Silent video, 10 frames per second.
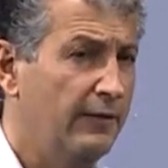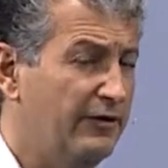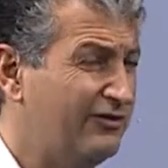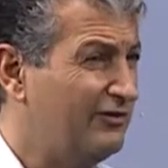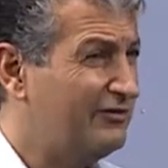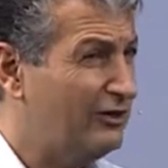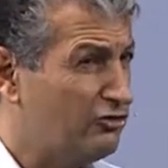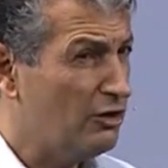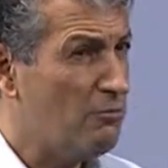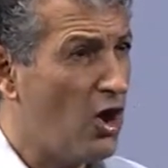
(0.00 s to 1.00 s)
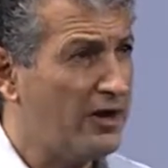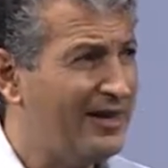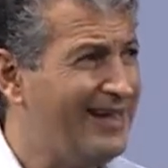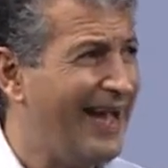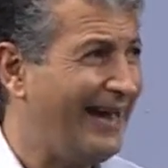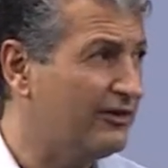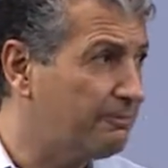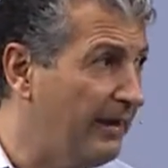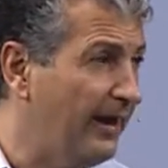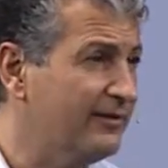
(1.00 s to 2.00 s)
This is digital marketing at its
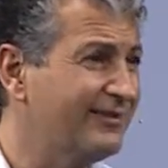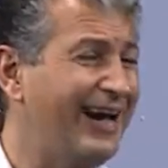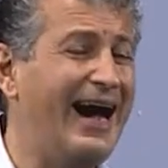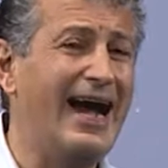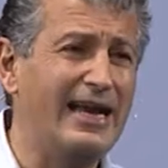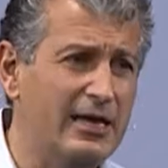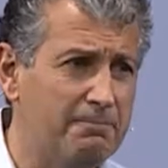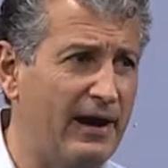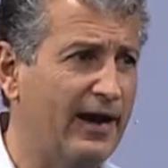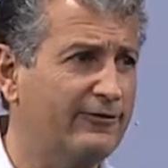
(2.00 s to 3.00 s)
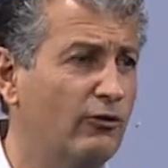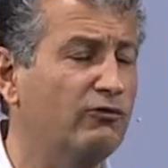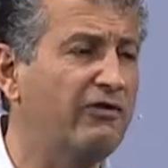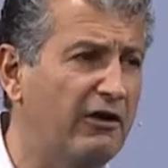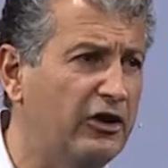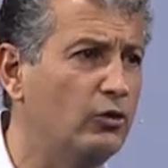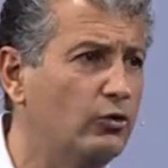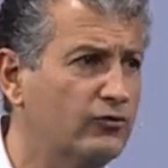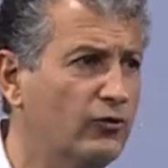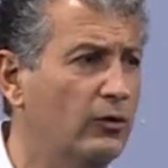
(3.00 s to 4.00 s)
best, highly impactful, very
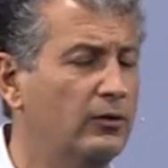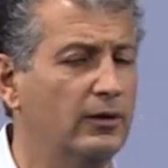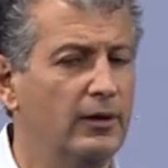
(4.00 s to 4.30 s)
useful,